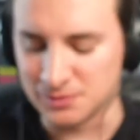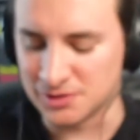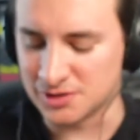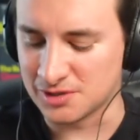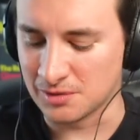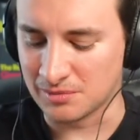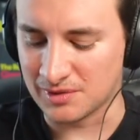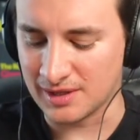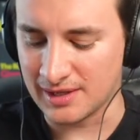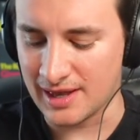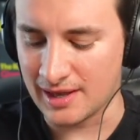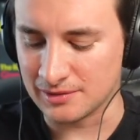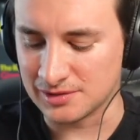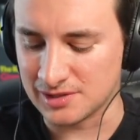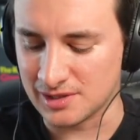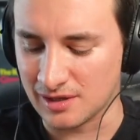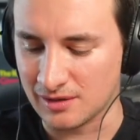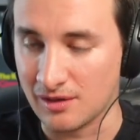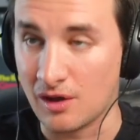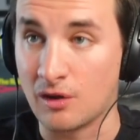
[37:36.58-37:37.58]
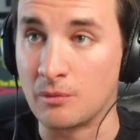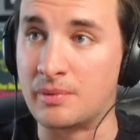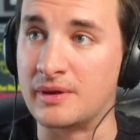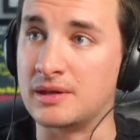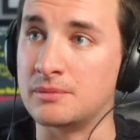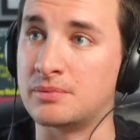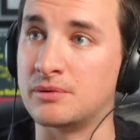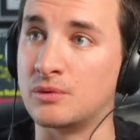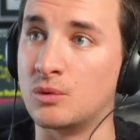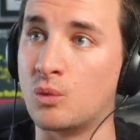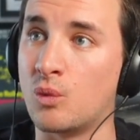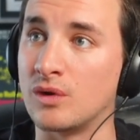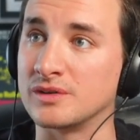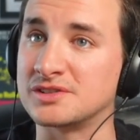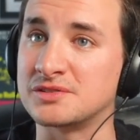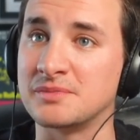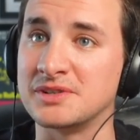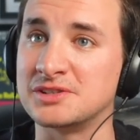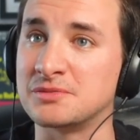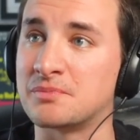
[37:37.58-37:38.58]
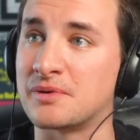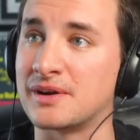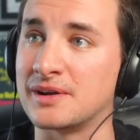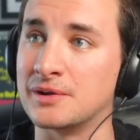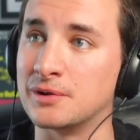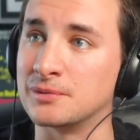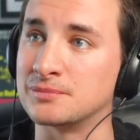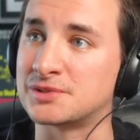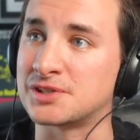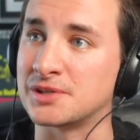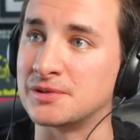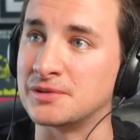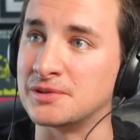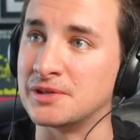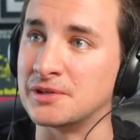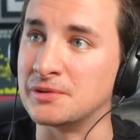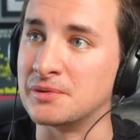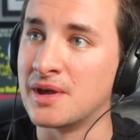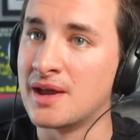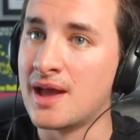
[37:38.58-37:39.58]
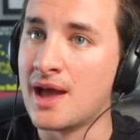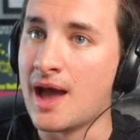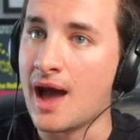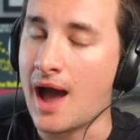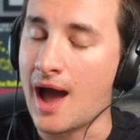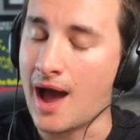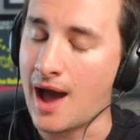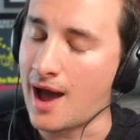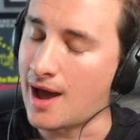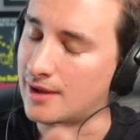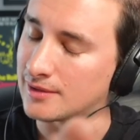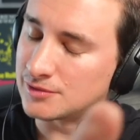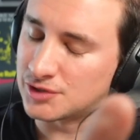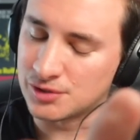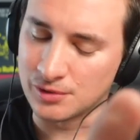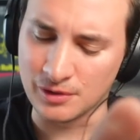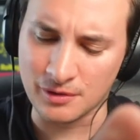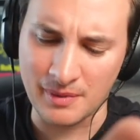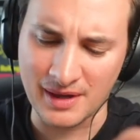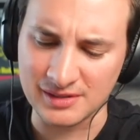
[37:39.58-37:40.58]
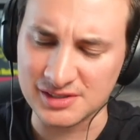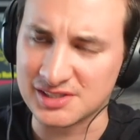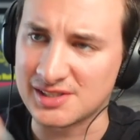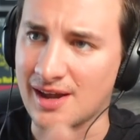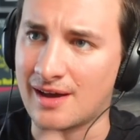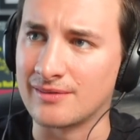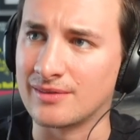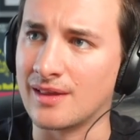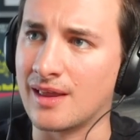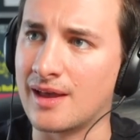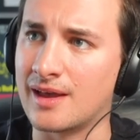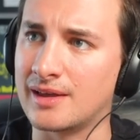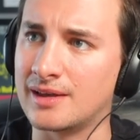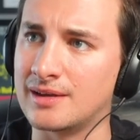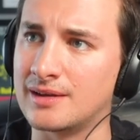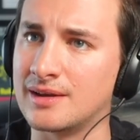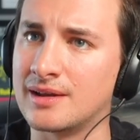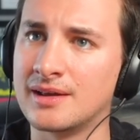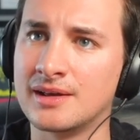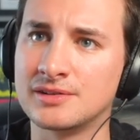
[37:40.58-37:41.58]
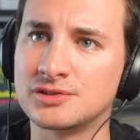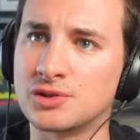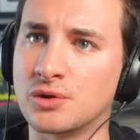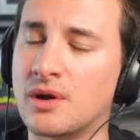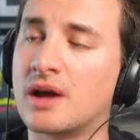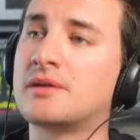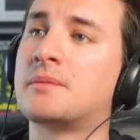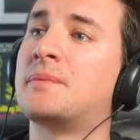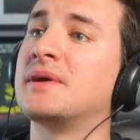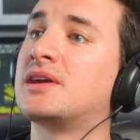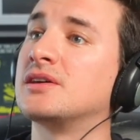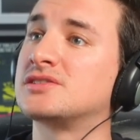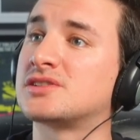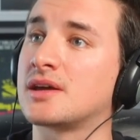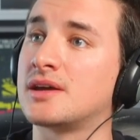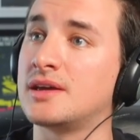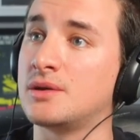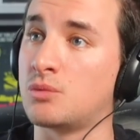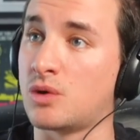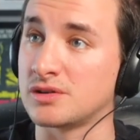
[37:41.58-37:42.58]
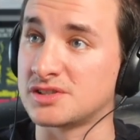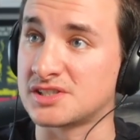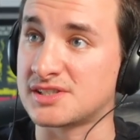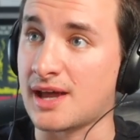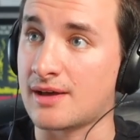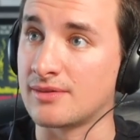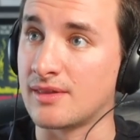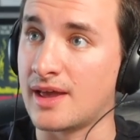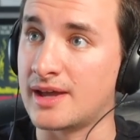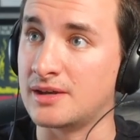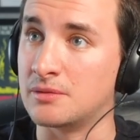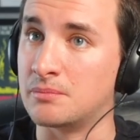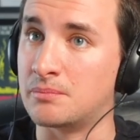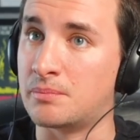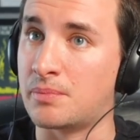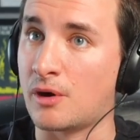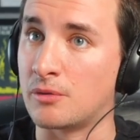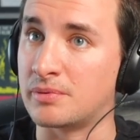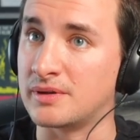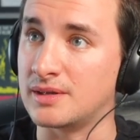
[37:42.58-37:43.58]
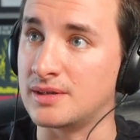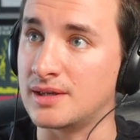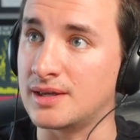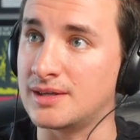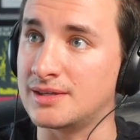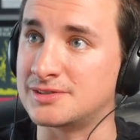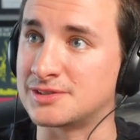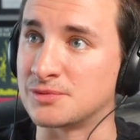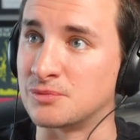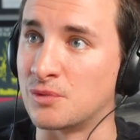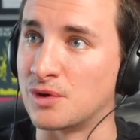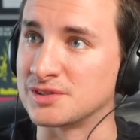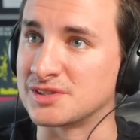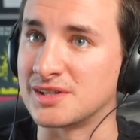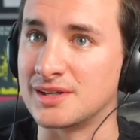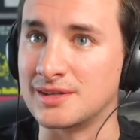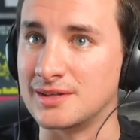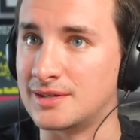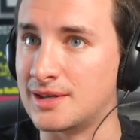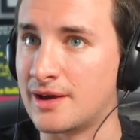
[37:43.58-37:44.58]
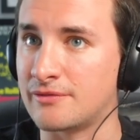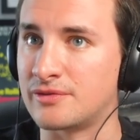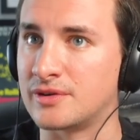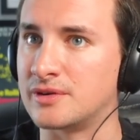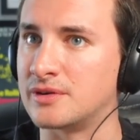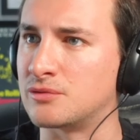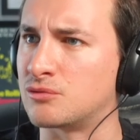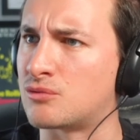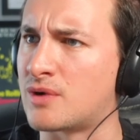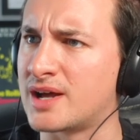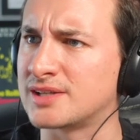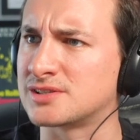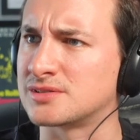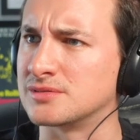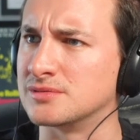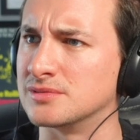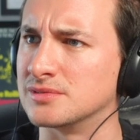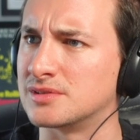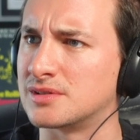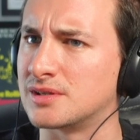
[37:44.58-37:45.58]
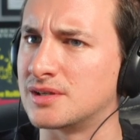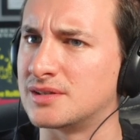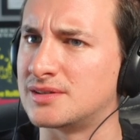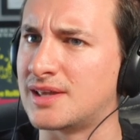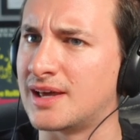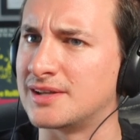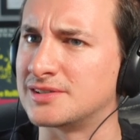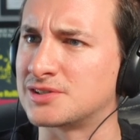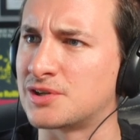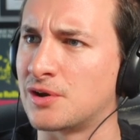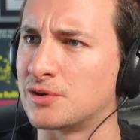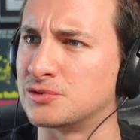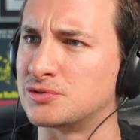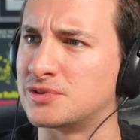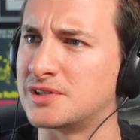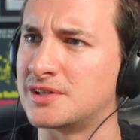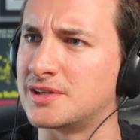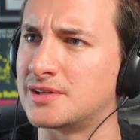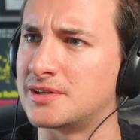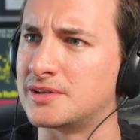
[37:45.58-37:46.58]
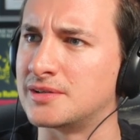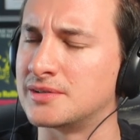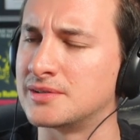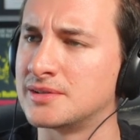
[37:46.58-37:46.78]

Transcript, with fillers: something else that a lot of people wanted me to bring up to you and talk about Stan Lane. Talk, uh, because it was Stan Lane and Bobby Eaton, wasn't it? You never wrestled uh, Dennis Condrey, did you?